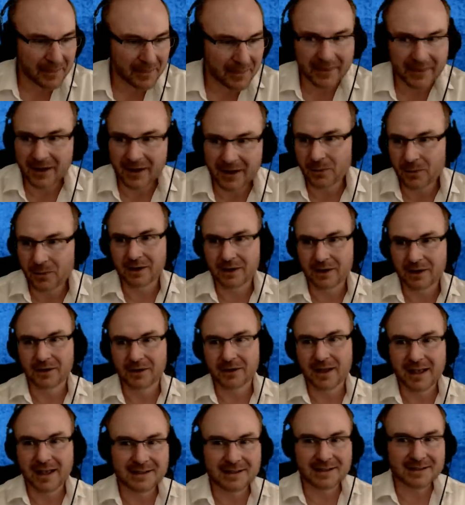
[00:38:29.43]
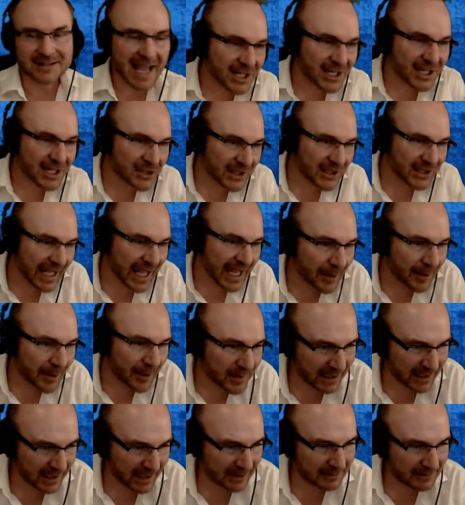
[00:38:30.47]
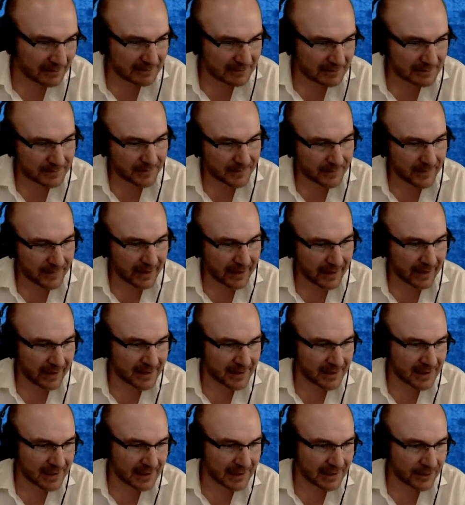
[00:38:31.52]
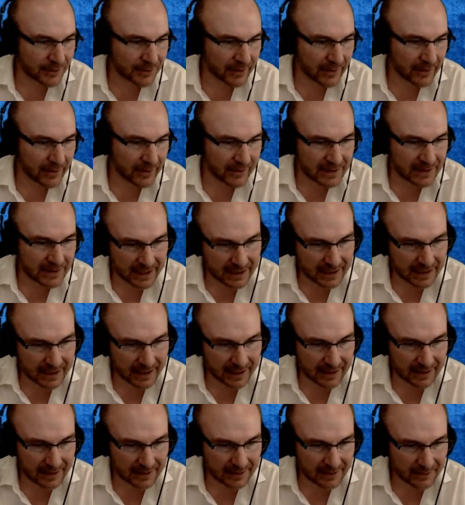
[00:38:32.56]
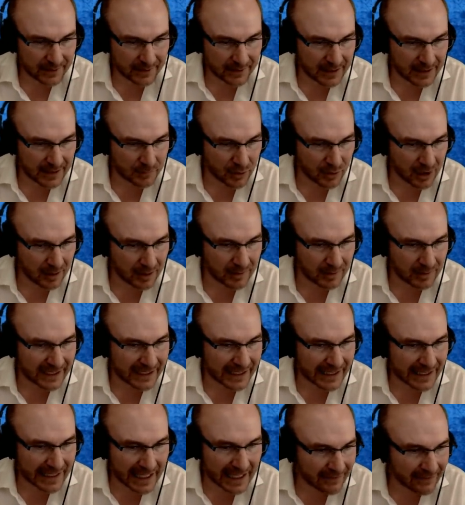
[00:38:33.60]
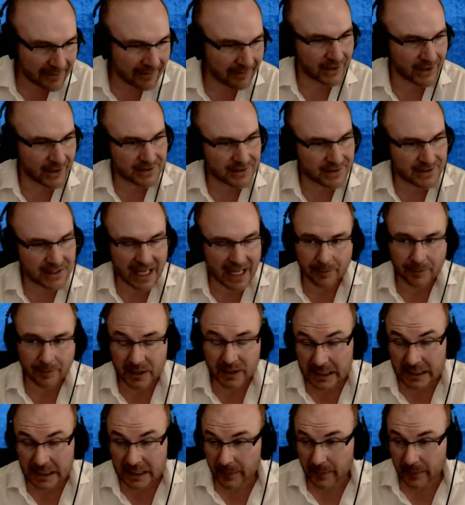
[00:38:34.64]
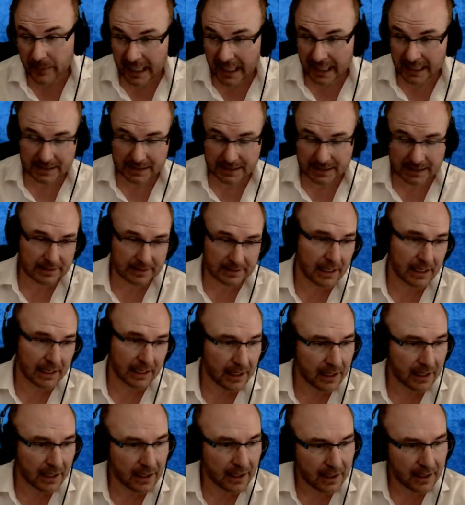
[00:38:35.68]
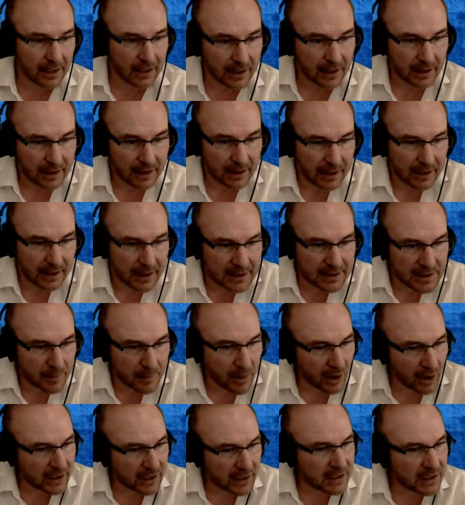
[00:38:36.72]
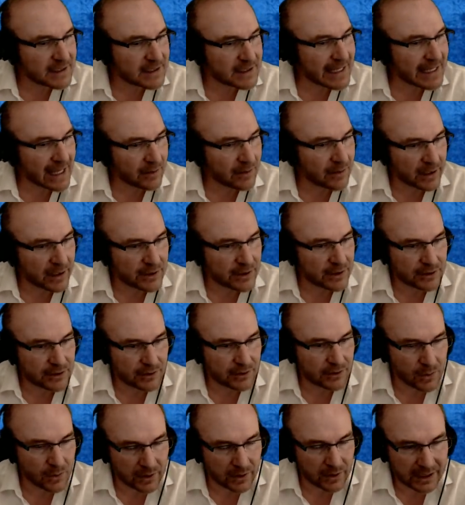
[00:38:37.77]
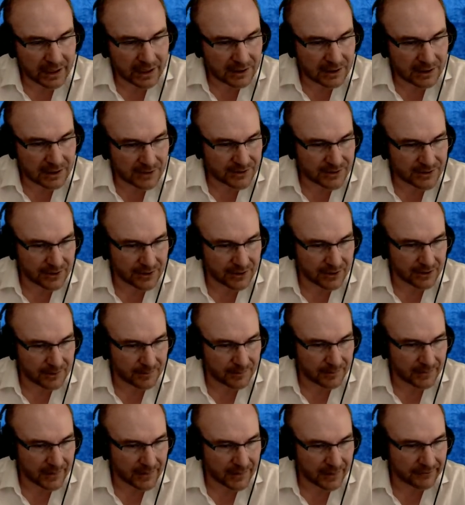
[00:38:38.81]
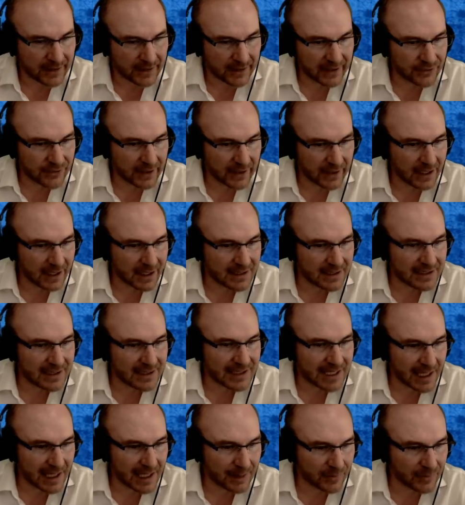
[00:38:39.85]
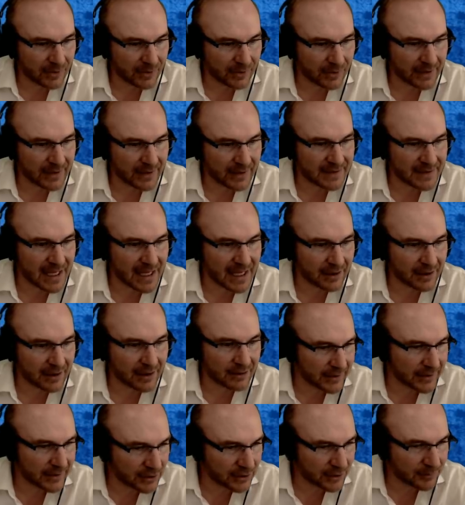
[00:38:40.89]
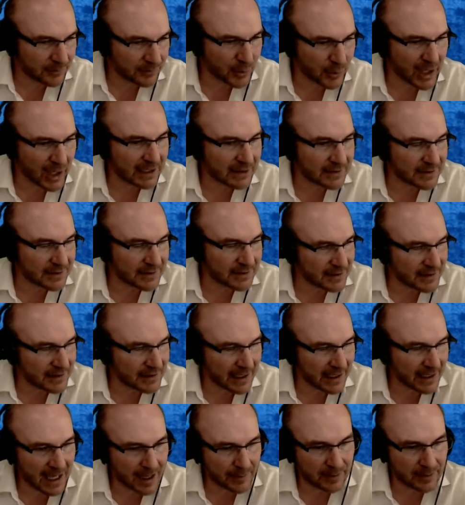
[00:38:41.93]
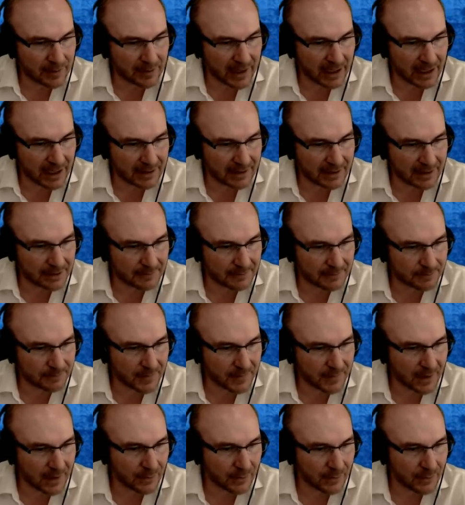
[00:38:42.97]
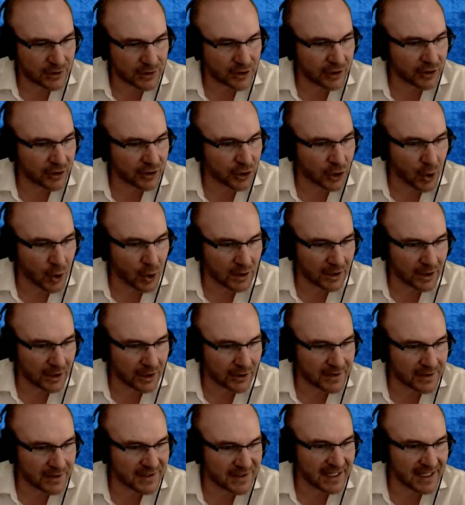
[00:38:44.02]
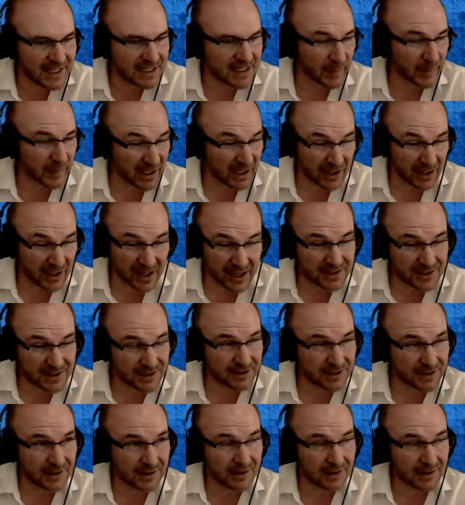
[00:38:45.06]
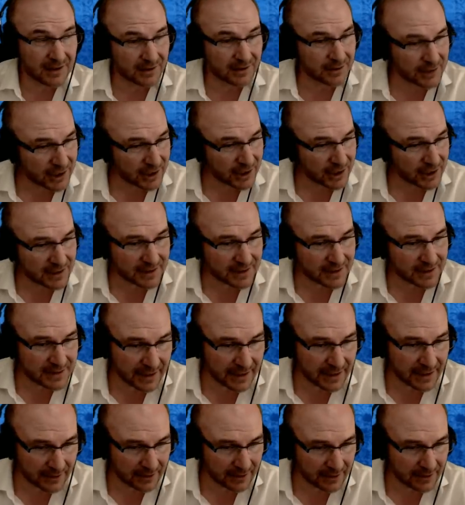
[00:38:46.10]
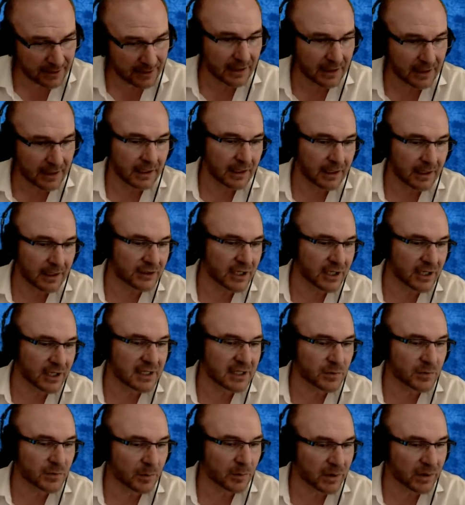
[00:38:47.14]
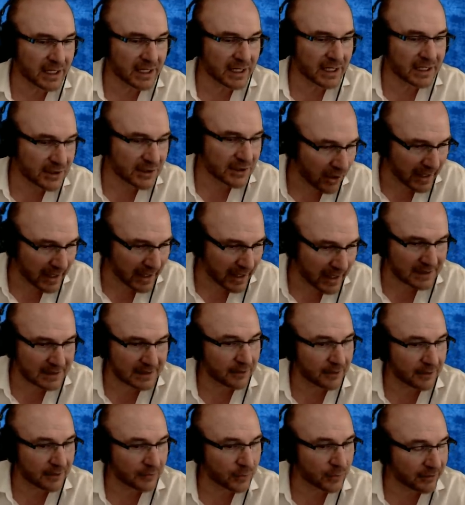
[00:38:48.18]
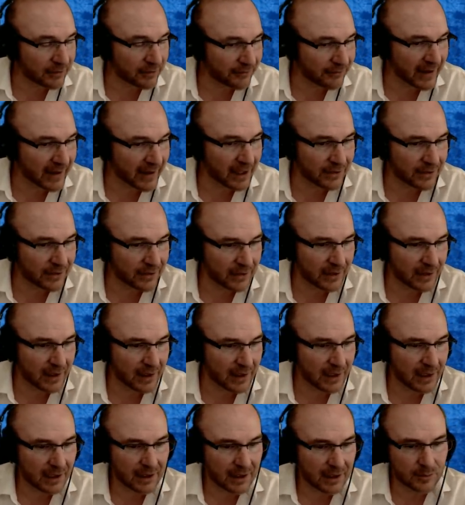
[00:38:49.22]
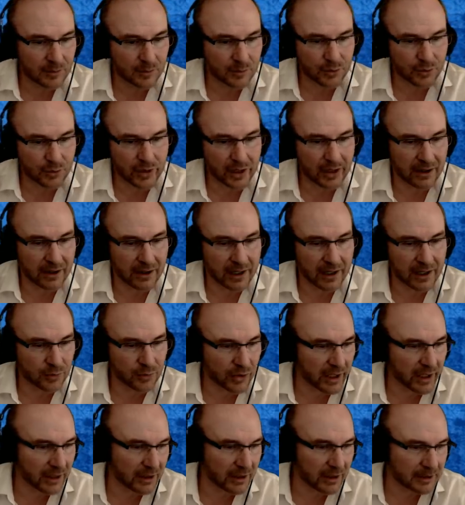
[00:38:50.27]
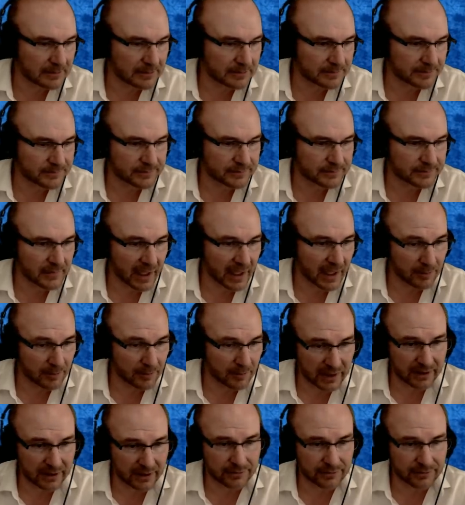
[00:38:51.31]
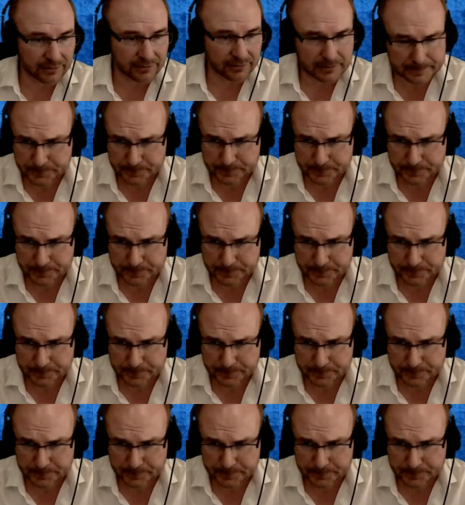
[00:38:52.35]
that what is actually happening is a literary technique, and it probably none of this happened in the past. It's a Markan sandwich, or inclusio. The fig tree is the temple and the sacrificial practices that happened back then, which are no longer in season because Jesus is here. Jesus replaces all that stuff with faith, prayer, and prayer and belief.